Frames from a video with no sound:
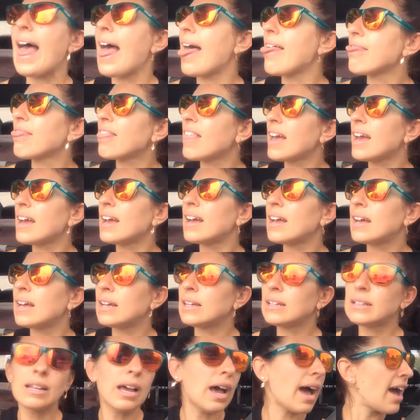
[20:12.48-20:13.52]
And
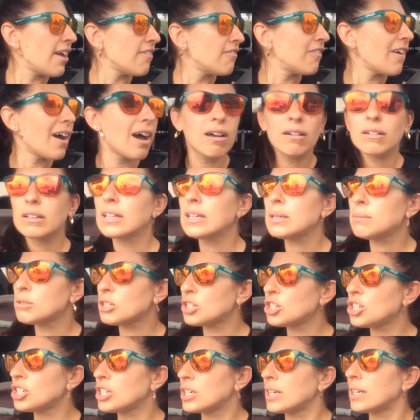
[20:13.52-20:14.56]
then I found Clean
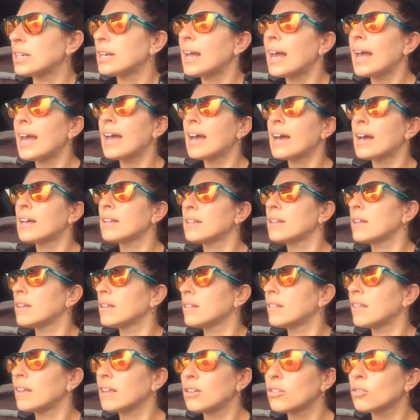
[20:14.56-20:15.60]
Machine, and
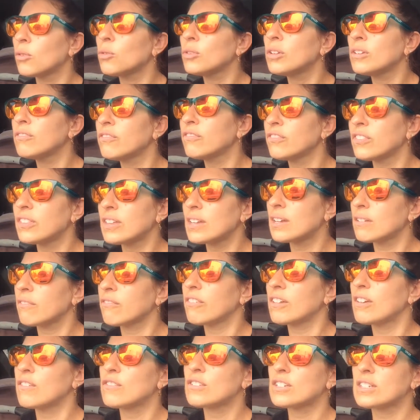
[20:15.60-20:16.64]
the only
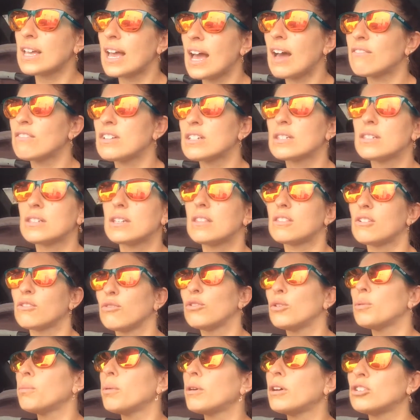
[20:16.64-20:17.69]
flavors they have is either
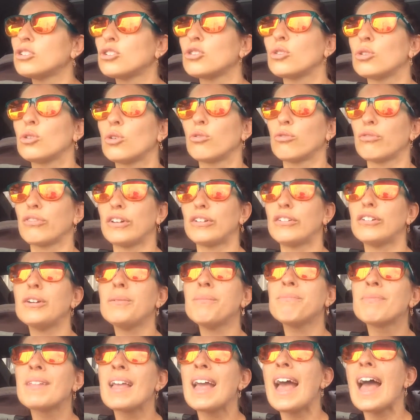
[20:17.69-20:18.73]
fruit punch or no
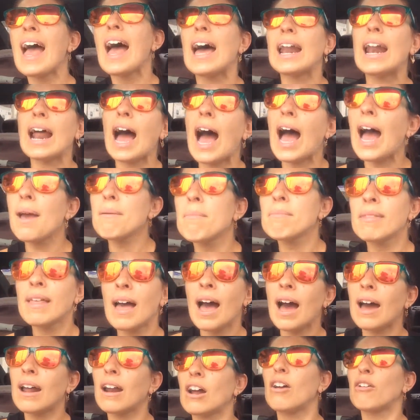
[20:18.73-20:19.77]
flavor. And I'm
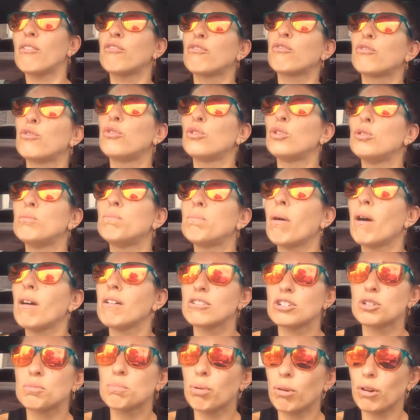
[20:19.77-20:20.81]
not a fruit
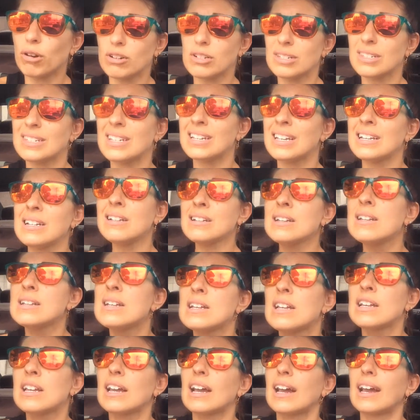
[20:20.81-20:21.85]
punch
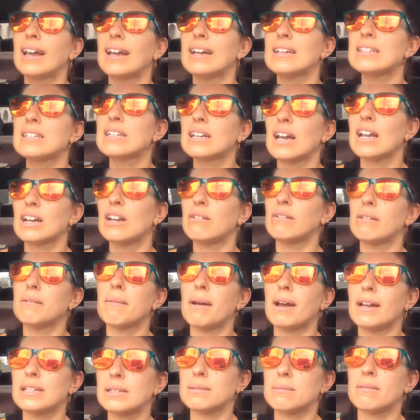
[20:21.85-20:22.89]
person. I guess it kind of
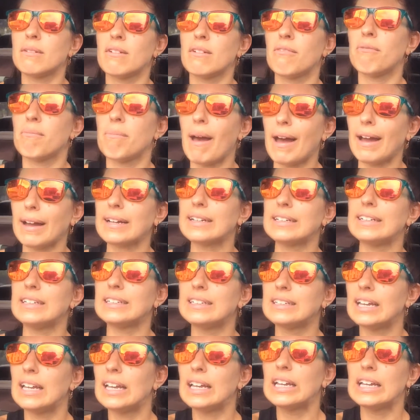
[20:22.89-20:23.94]
reminds me of back in the
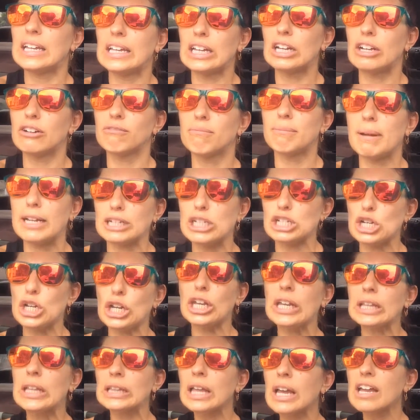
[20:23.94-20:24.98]
day of my
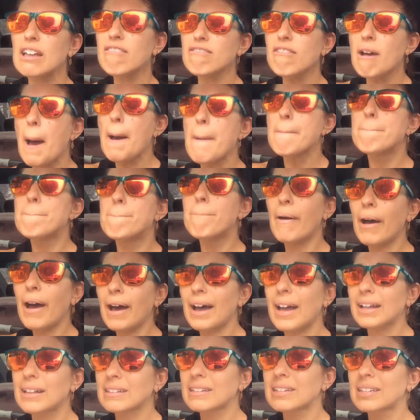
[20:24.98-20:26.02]
drinking life.
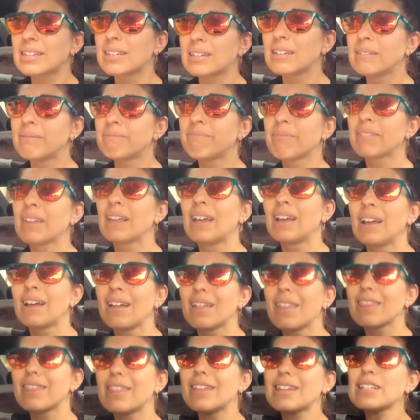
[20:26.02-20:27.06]
But
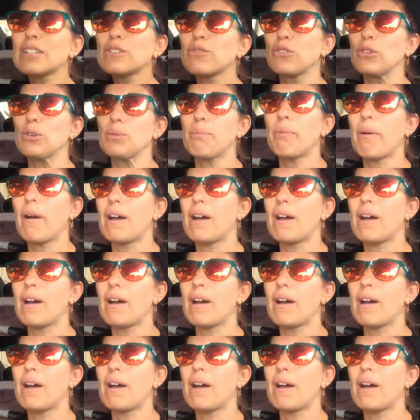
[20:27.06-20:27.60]
this fruit